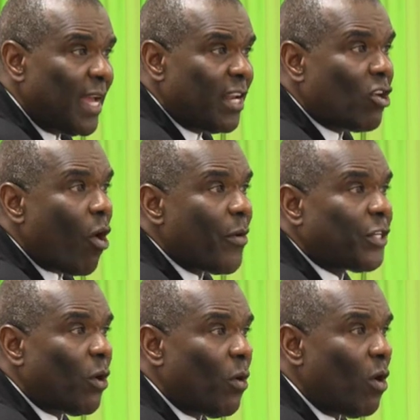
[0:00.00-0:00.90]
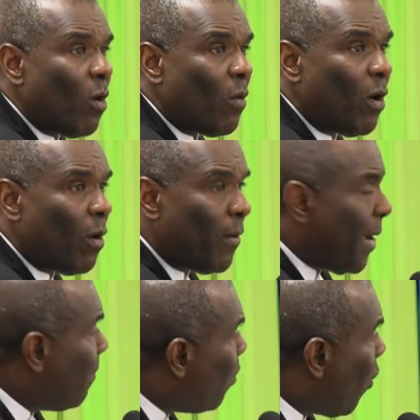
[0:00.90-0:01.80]
encourage our
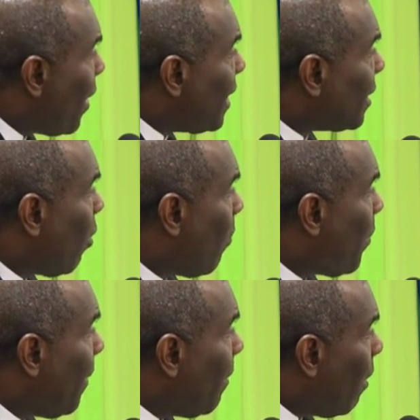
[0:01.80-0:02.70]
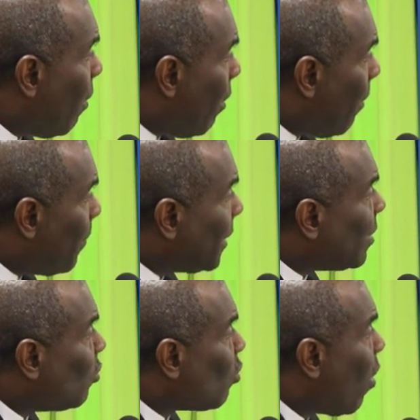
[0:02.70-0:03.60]
employees, our
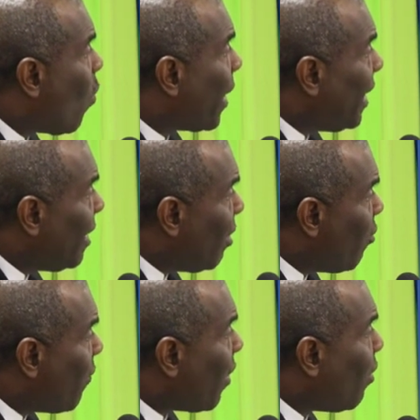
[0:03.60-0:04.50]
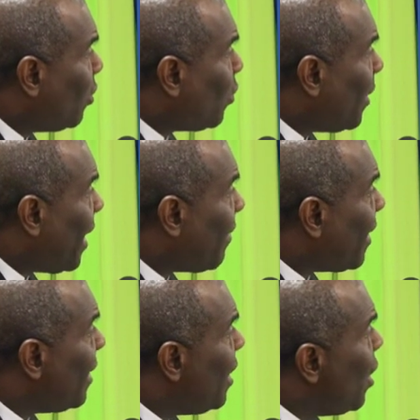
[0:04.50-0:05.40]
persons who are working in the river control
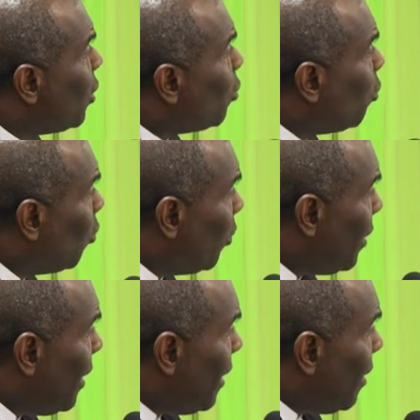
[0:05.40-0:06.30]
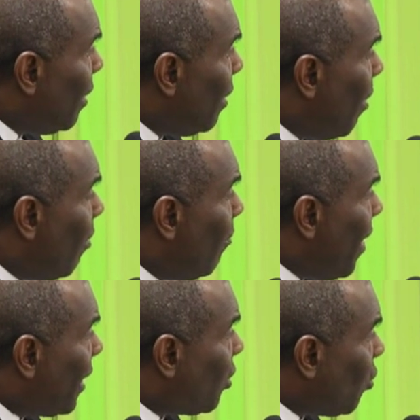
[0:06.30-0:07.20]
area, to
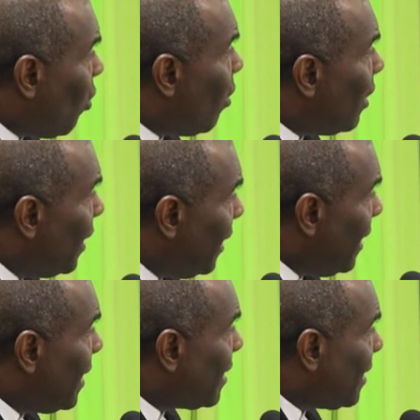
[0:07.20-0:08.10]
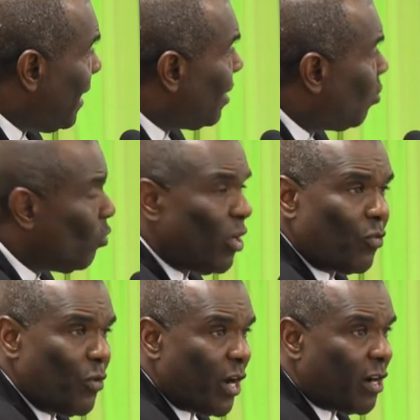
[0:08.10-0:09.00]
make sure these things do not
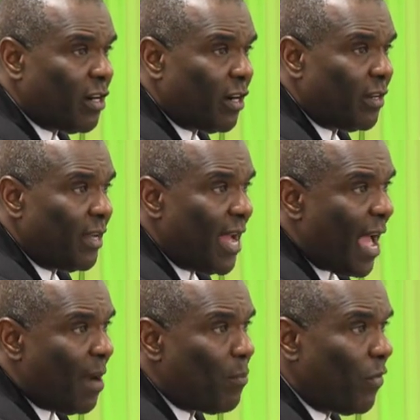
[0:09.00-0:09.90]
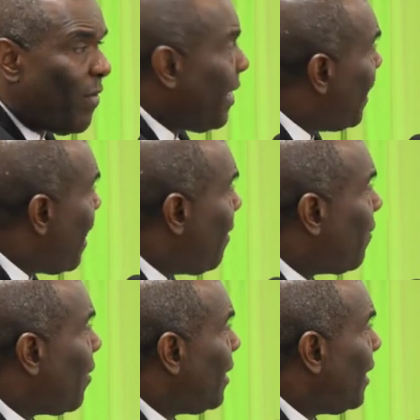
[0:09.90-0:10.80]
reoccur and prevent any
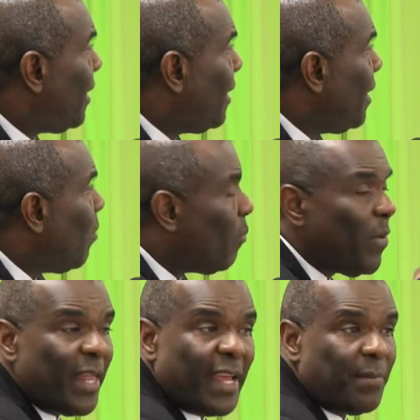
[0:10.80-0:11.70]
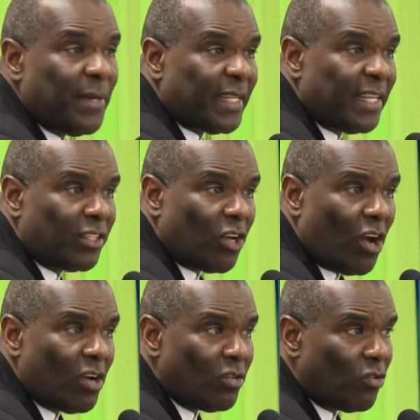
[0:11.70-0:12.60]
flooding, be it in
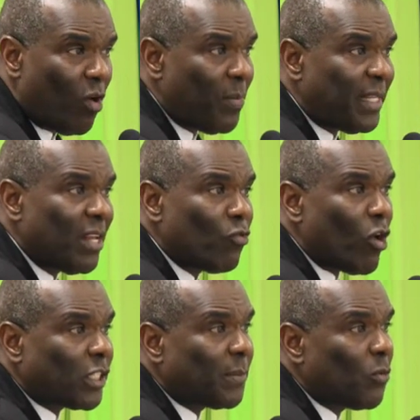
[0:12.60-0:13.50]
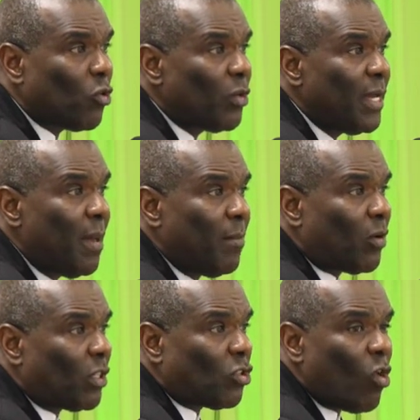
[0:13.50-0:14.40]
town or be it in Roxborough,
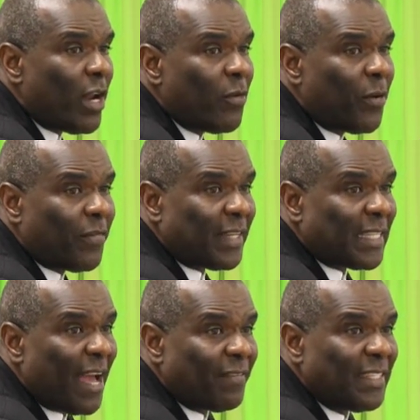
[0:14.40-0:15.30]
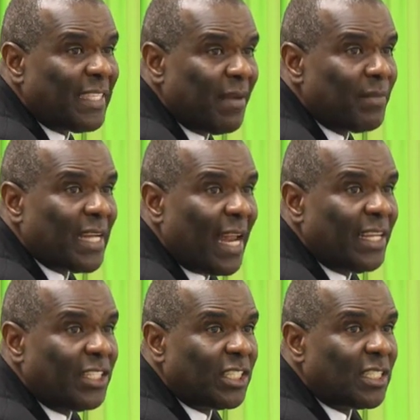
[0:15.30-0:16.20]
because all the rivers have the same
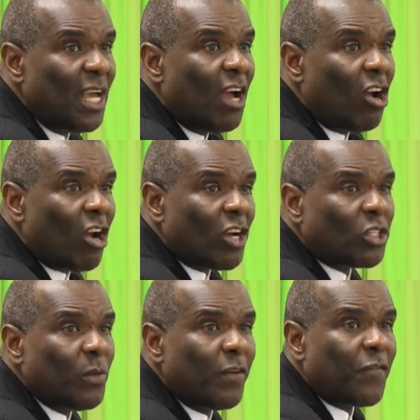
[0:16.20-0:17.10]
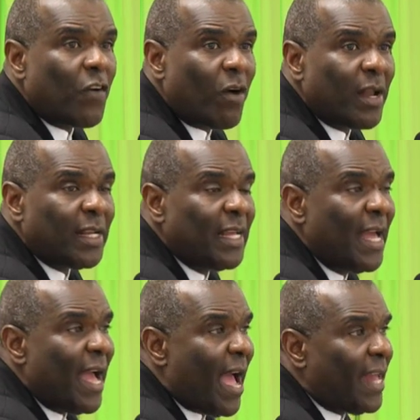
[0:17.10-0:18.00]
challenges. Logs will fall
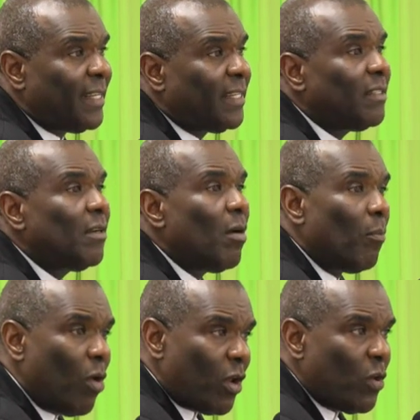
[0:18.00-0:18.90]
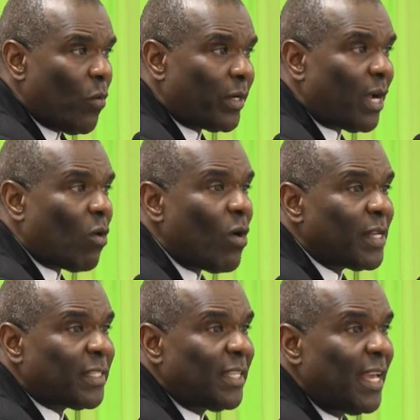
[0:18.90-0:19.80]
and block the
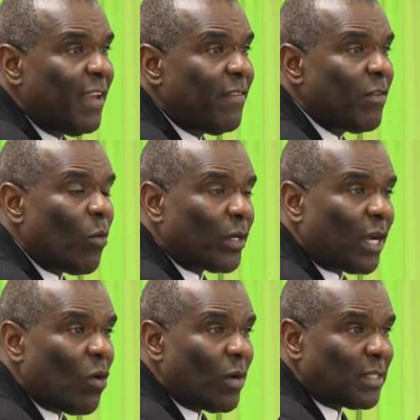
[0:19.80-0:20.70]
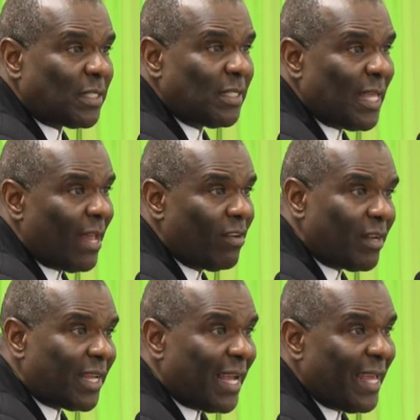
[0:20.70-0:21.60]
watercourse. If the watercourses are
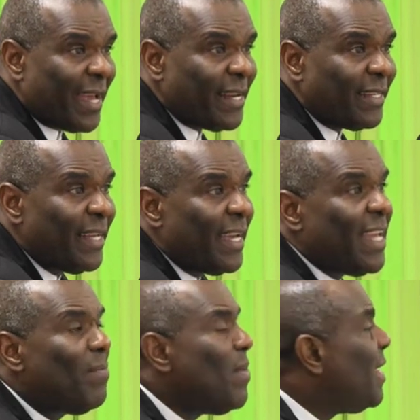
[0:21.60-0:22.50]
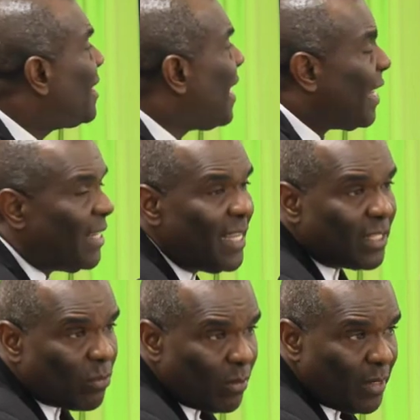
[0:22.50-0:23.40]
not cleared, it means that this